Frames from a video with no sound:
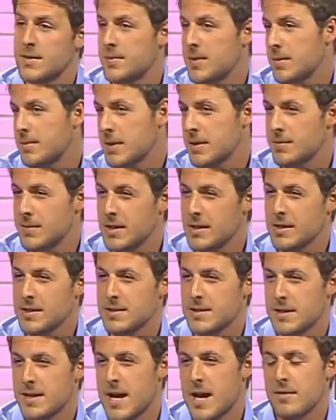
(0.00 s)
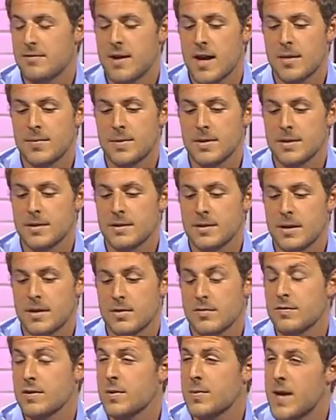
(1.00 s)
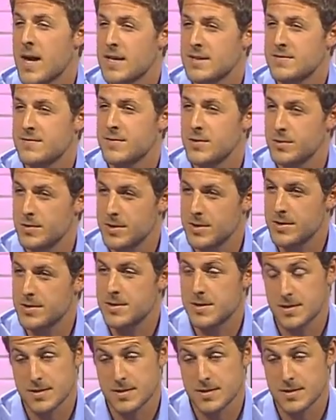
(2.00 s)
public meetings that have happened over the past few years.